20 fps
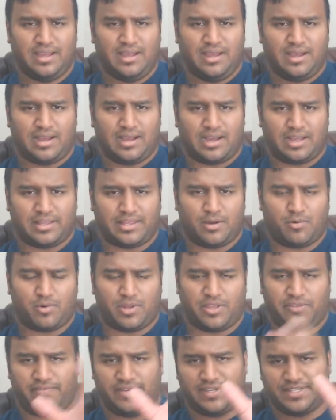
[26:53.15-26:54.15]
I think, where they
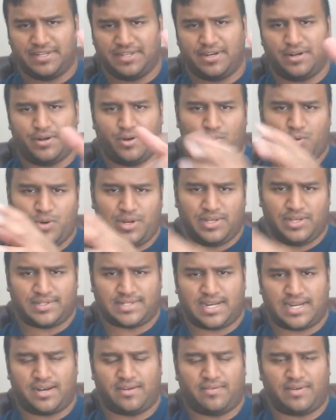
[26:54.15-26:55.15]
visited Oda's
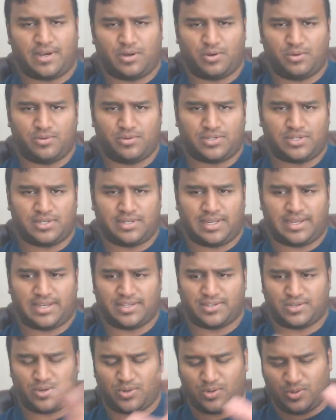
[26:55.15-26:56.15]
kind of house and like his
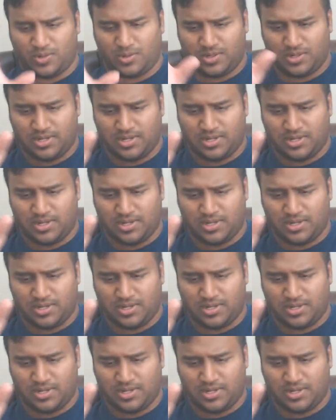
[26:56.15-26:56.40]
whole